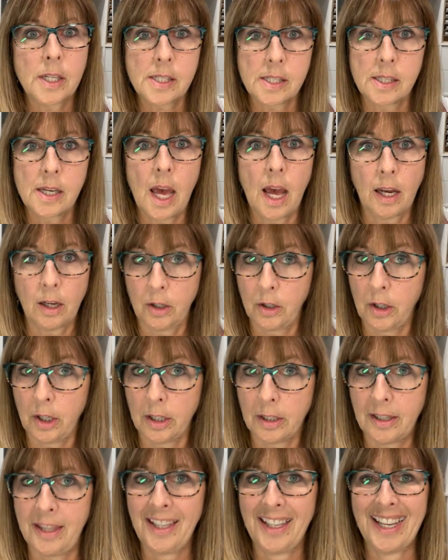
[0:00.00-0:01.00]
It's not
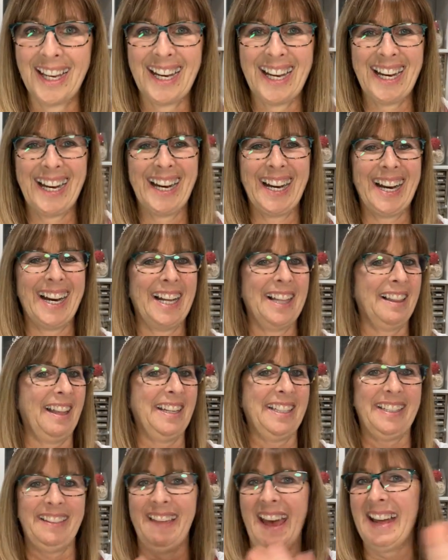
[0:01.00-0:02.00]
good.
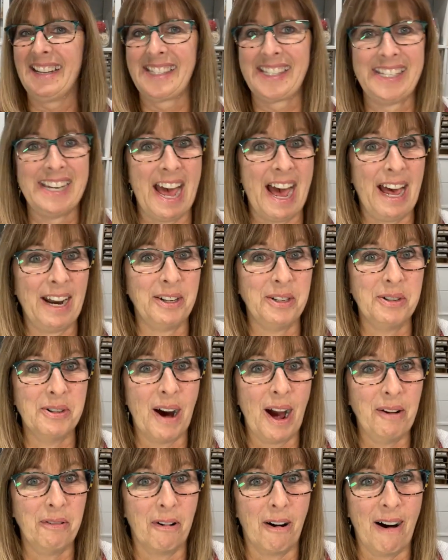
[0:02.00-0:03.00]
Like, that's not who
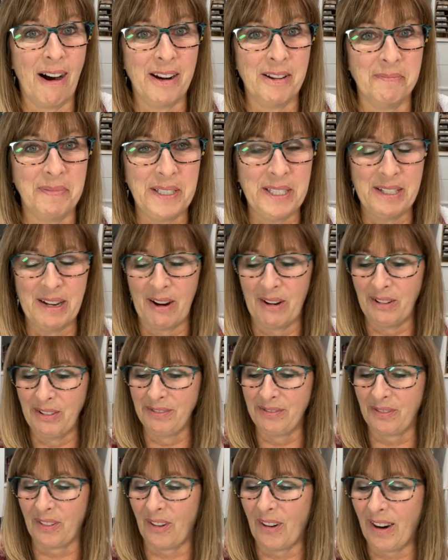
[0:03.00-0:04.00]
I want to be
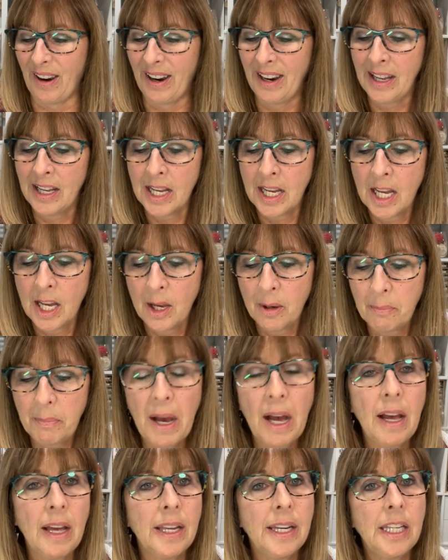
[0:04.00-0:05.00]
known for.
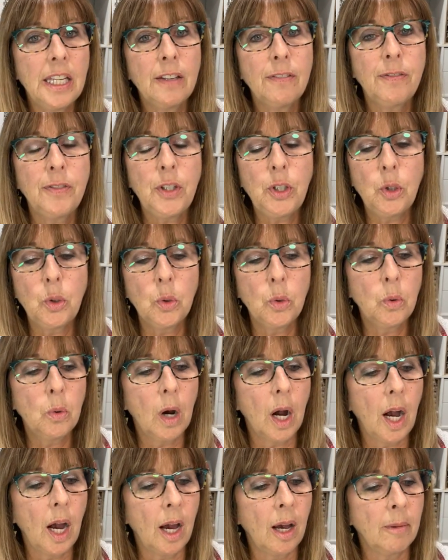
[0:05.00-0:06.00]
But if
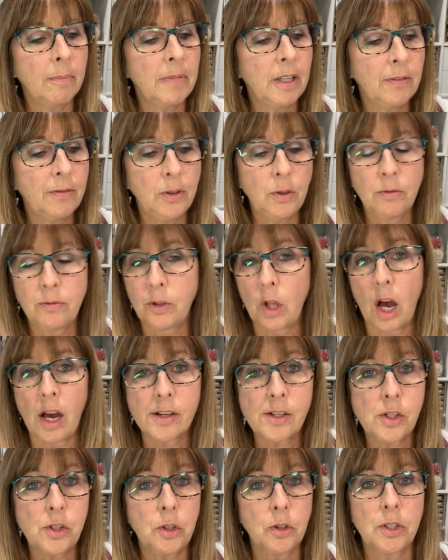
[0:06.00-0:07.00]
you've
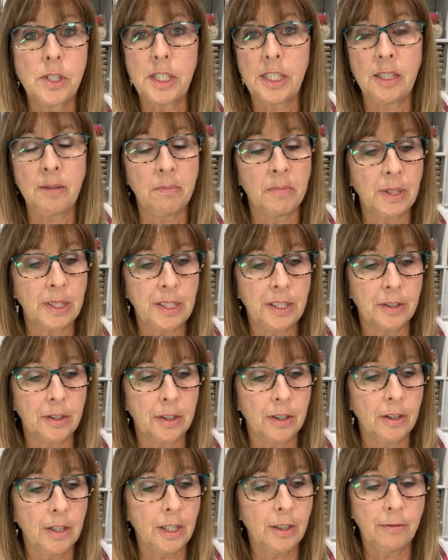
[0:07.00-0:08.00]
lost your team
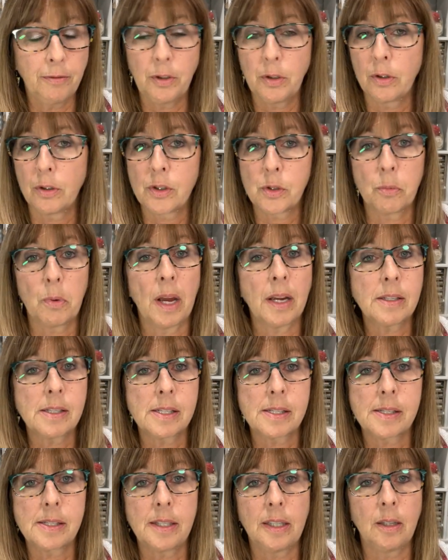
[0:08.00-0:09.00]
leader, if you're direct
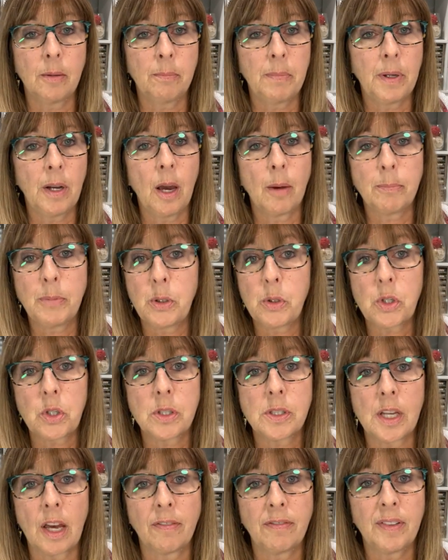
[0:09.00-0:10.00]
to Stampin' Up!, you
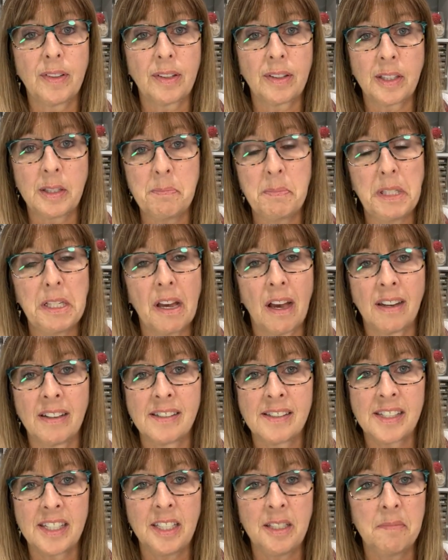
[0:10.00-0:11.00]
should definitely be on
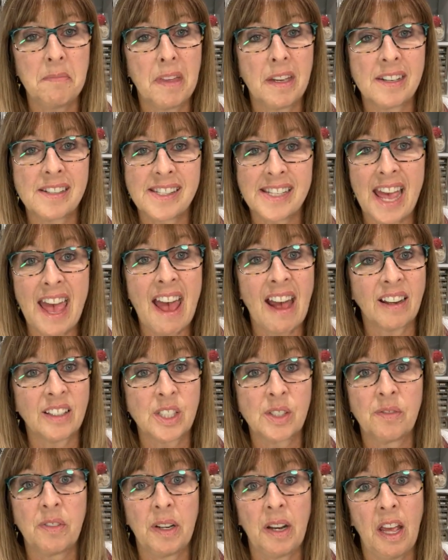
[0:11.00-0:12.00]
a team that is
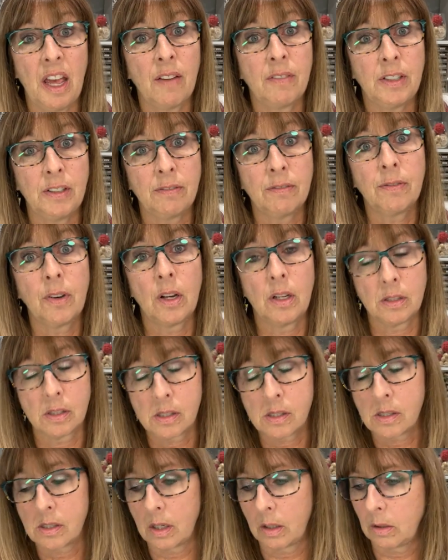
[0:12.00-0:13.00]
active and having
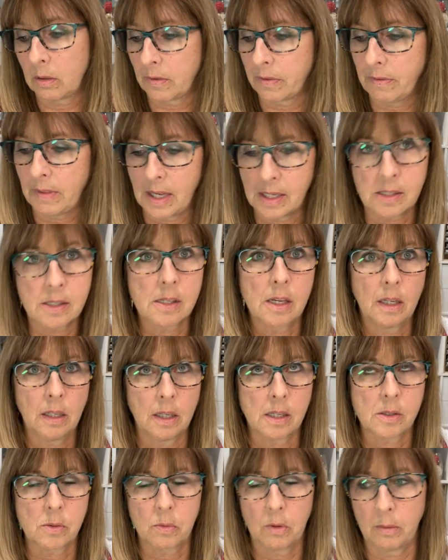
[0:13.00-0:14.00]
fun. So that's, I
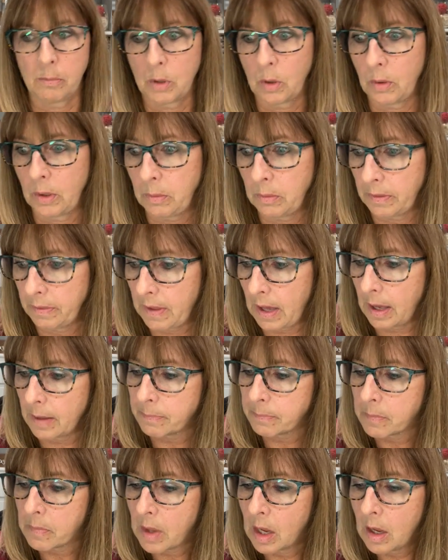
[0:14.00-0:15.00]
guess, where I'm going with
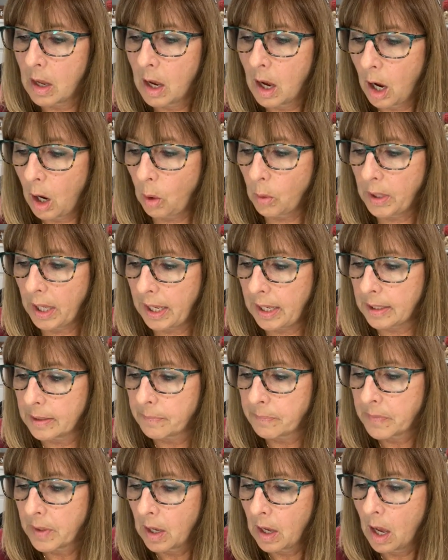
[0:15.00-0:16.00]
that.
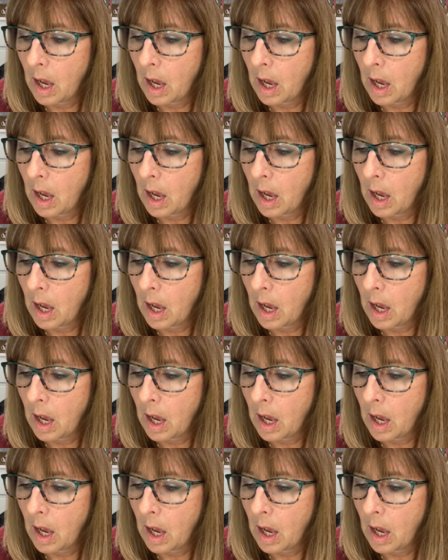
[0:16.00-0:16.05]
Okay.